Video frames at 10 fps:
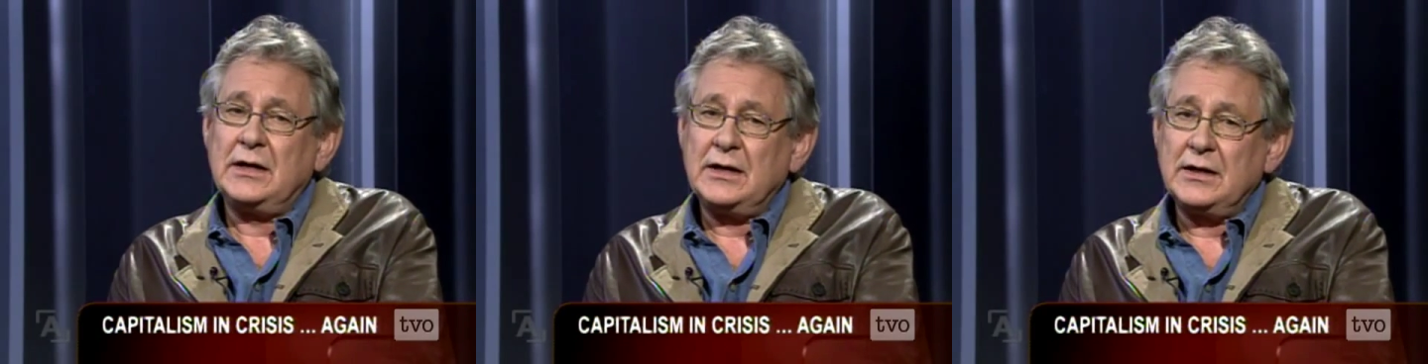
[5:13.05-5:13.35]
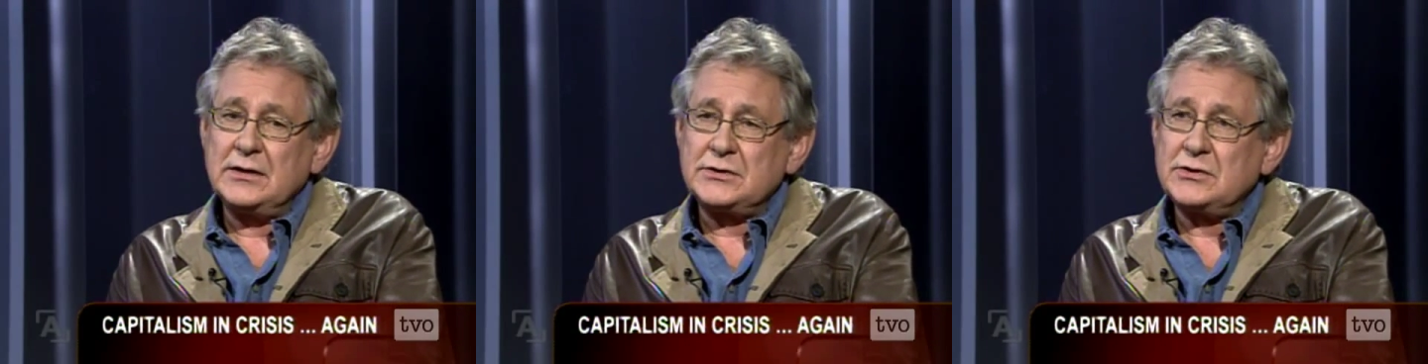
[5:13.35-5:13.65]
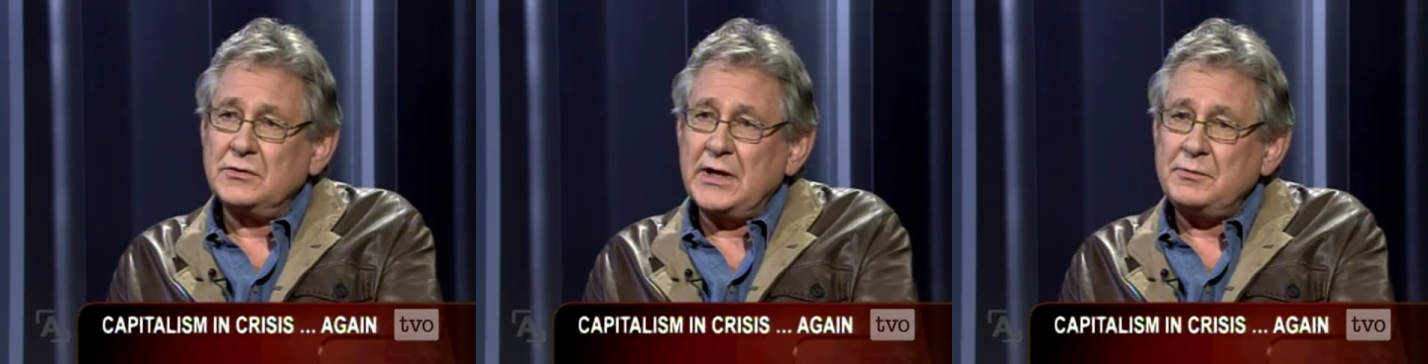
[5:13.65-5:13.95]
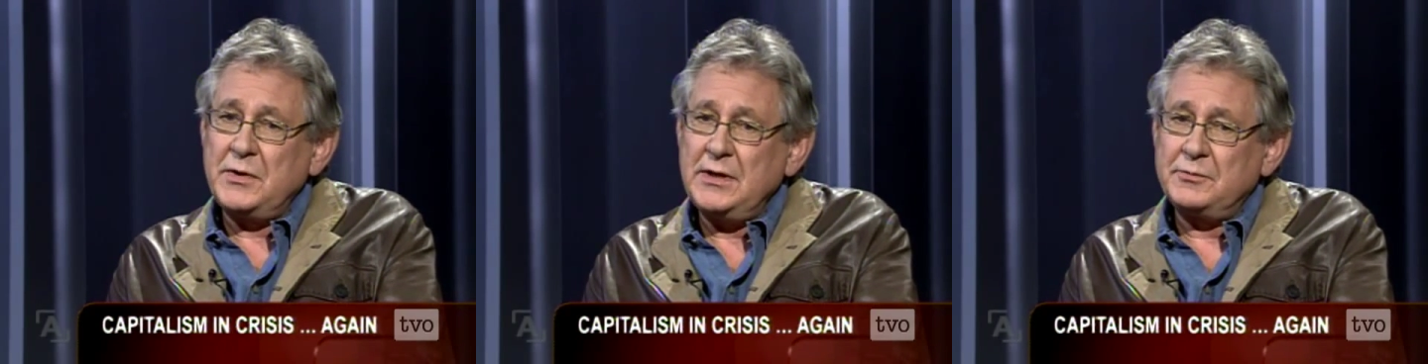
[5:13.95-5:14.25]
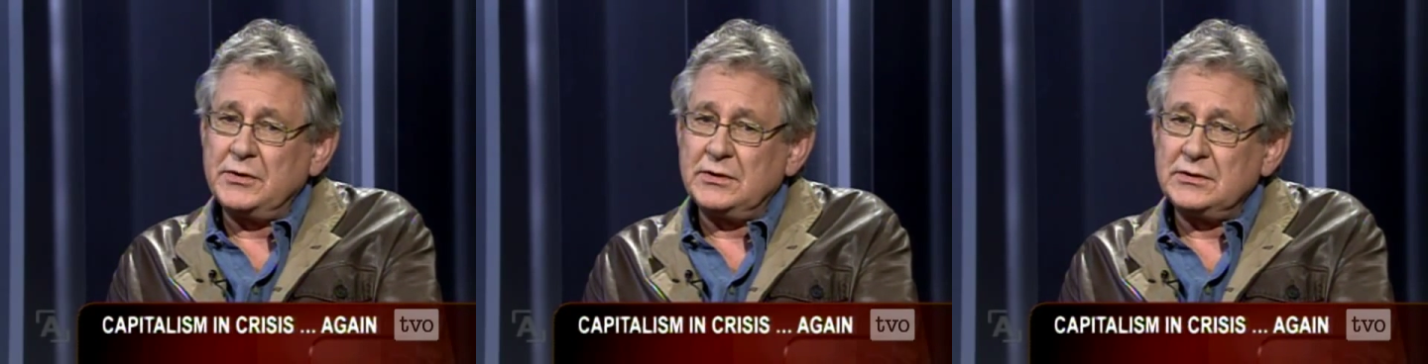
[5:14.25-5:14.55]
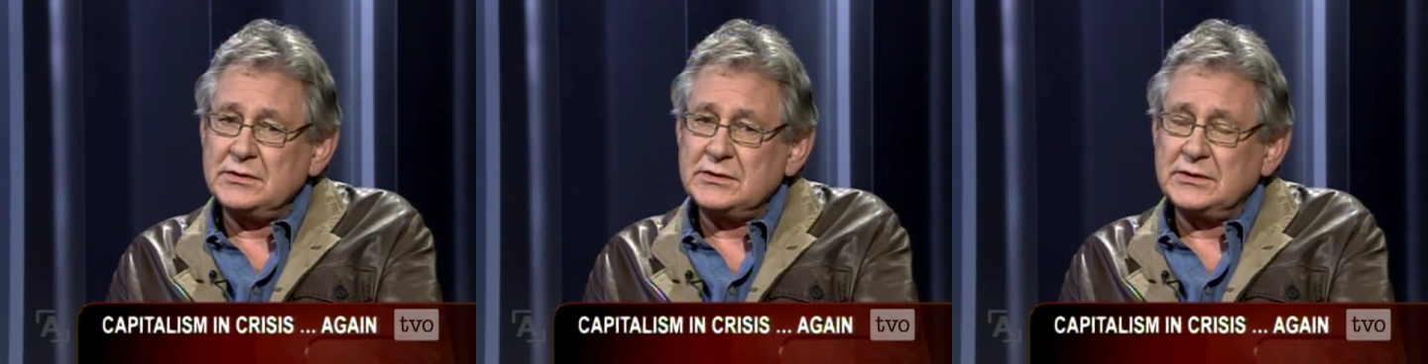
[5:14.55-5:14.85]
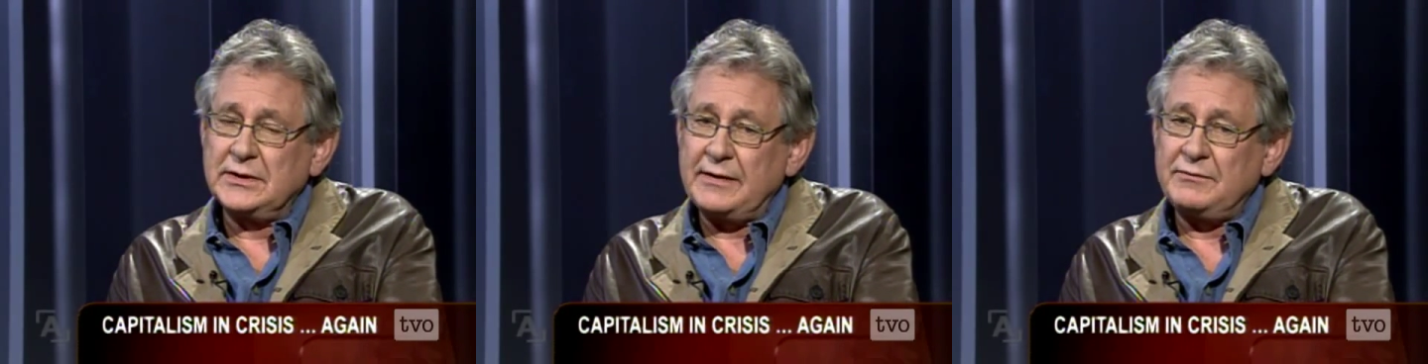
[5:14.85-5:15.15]
uh, so that
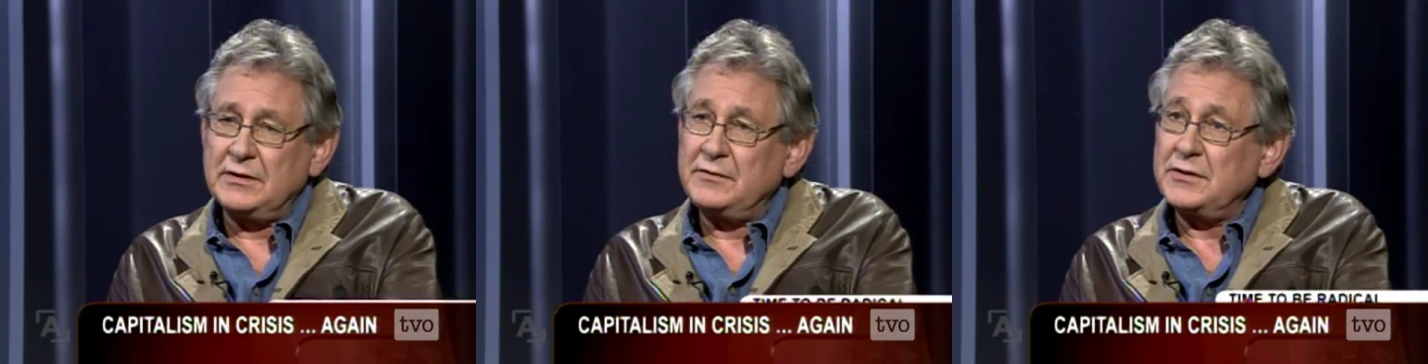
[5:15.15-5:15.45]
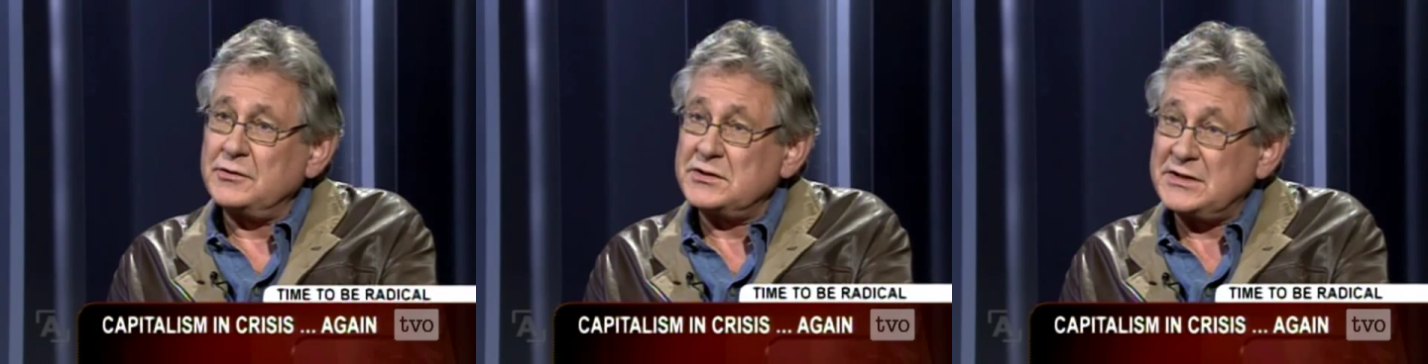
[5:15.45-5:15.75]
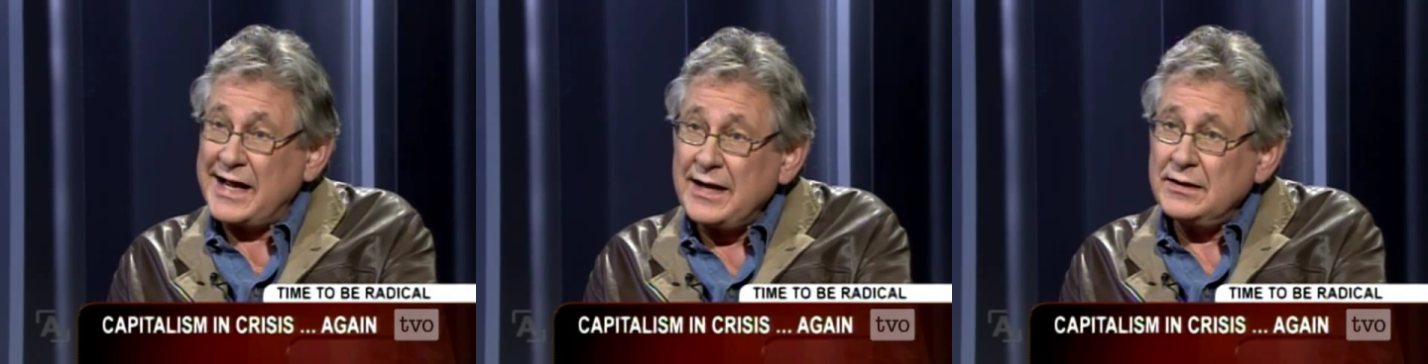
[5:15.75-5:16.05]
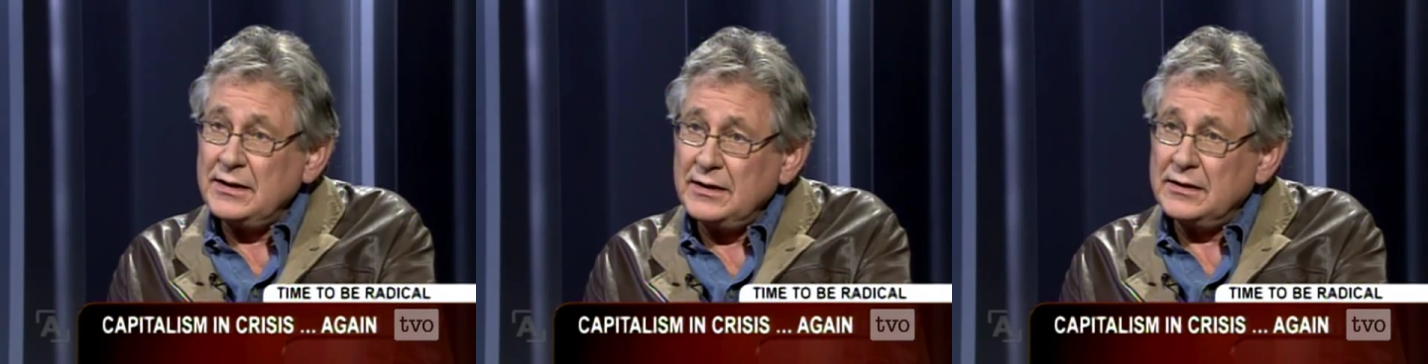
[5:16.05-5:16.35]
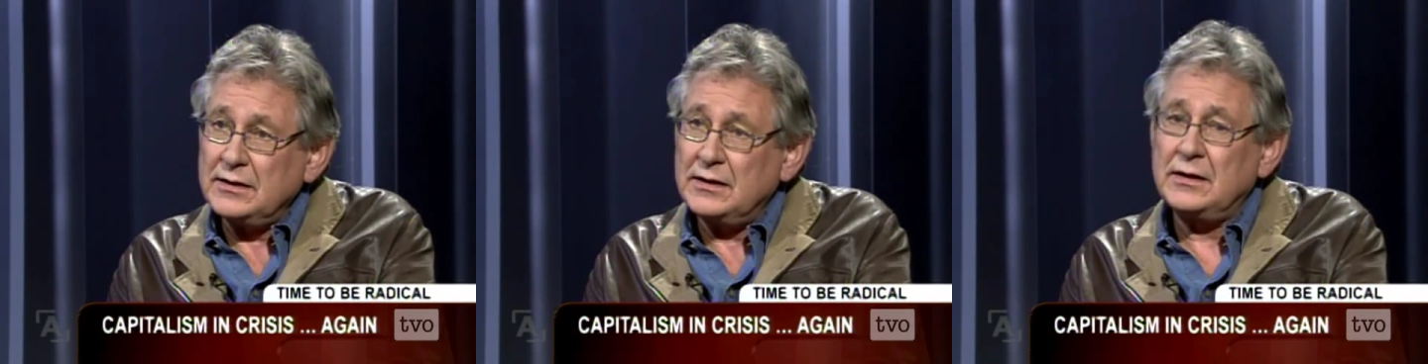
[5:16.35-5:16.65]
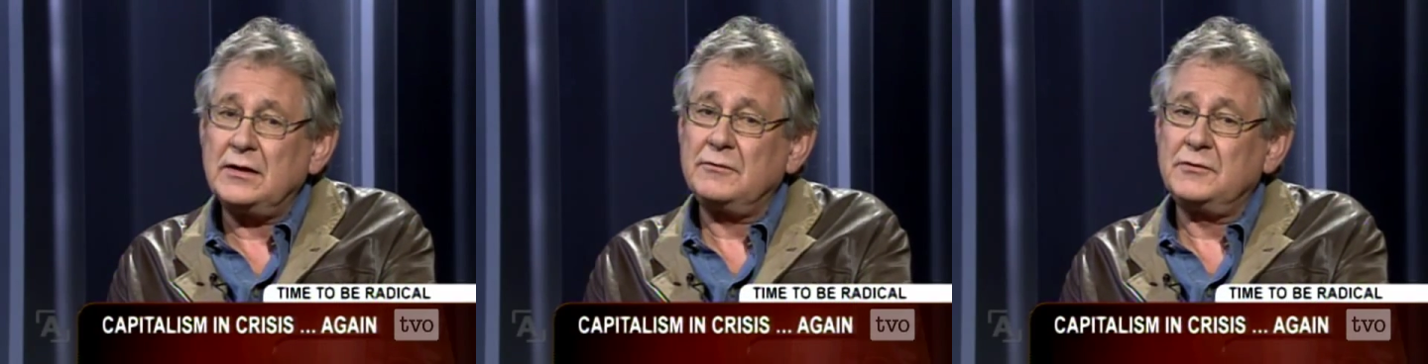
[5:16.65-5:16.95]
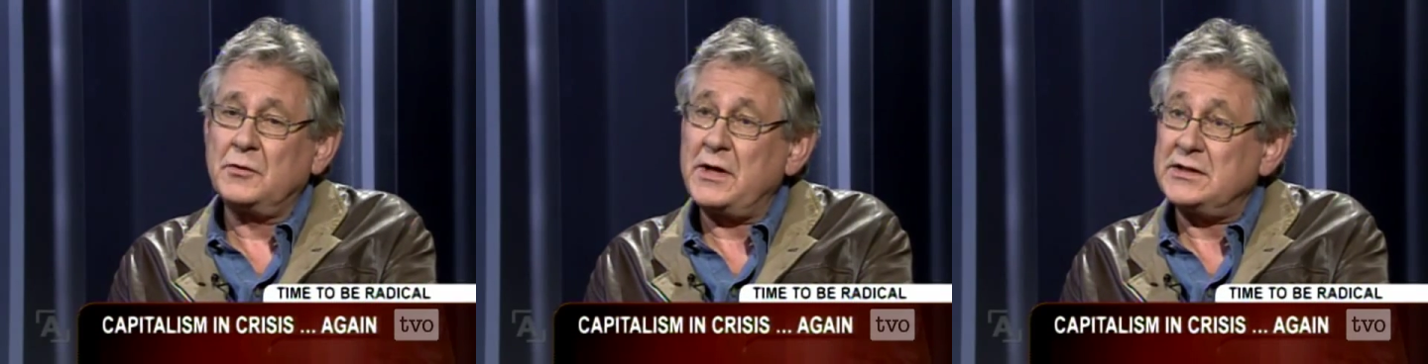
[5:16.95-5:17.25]
people's level of understanding
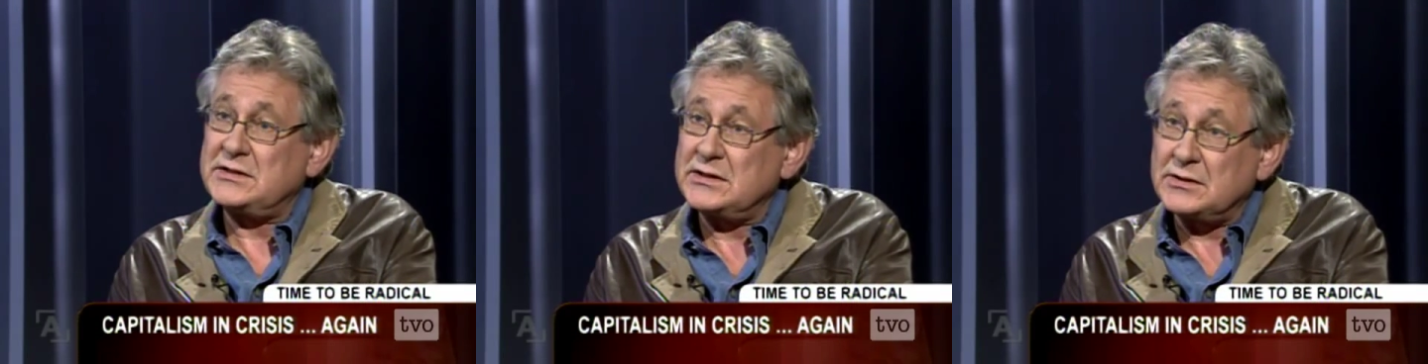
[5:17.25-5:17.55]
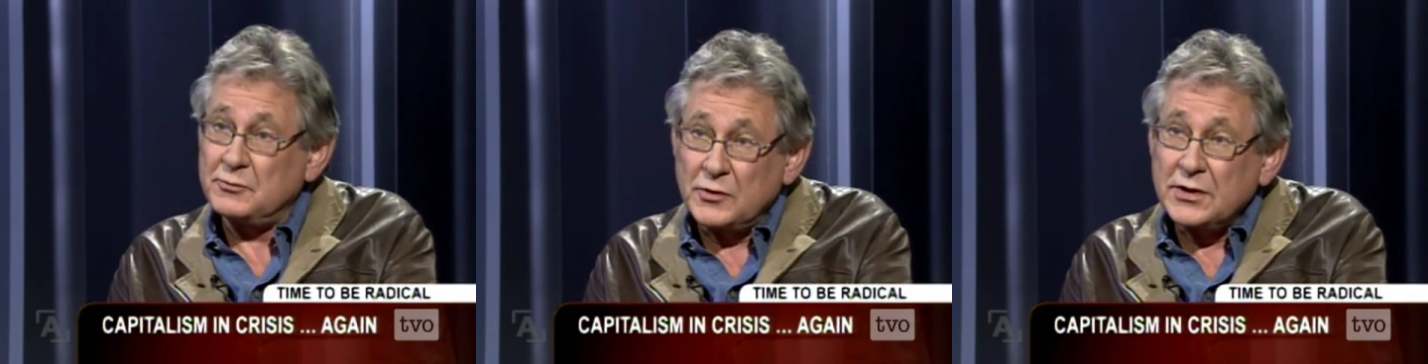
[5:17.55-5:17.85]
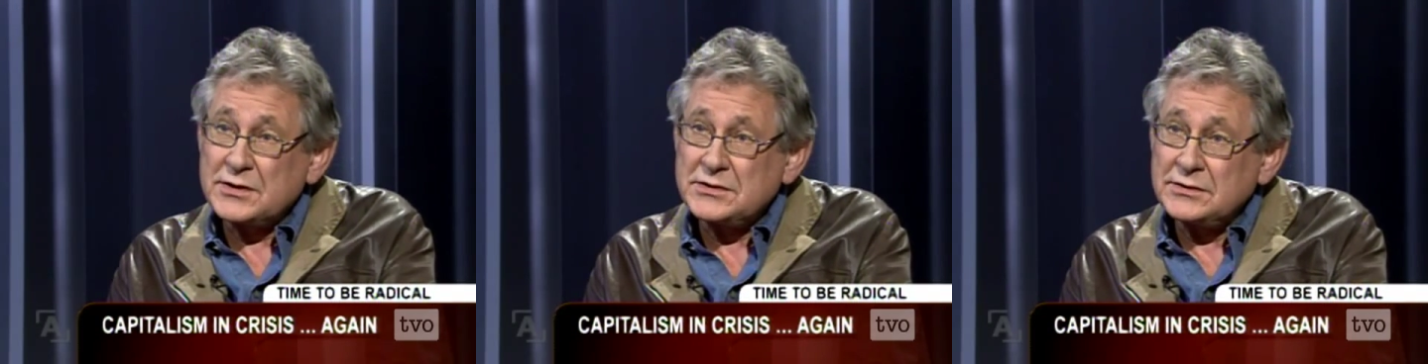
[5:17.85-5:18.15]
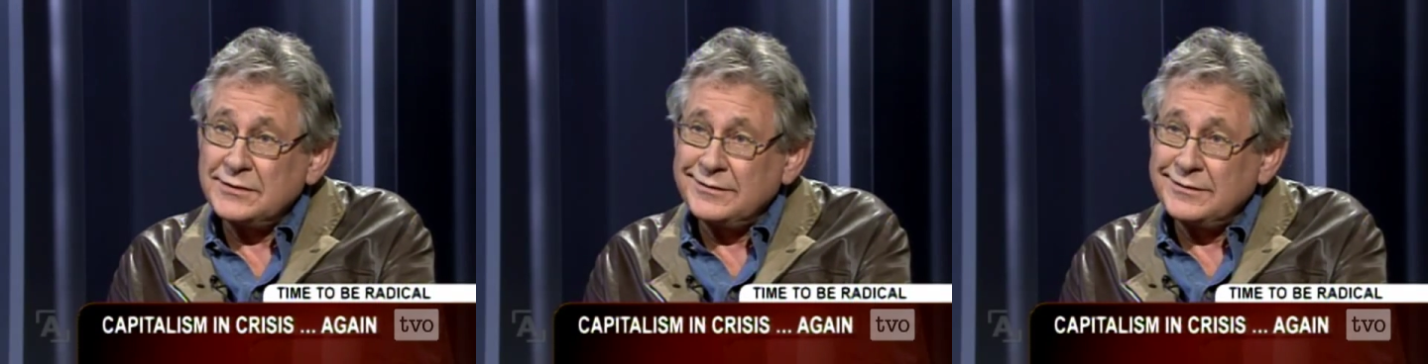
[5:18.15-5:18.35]
of the way the system works,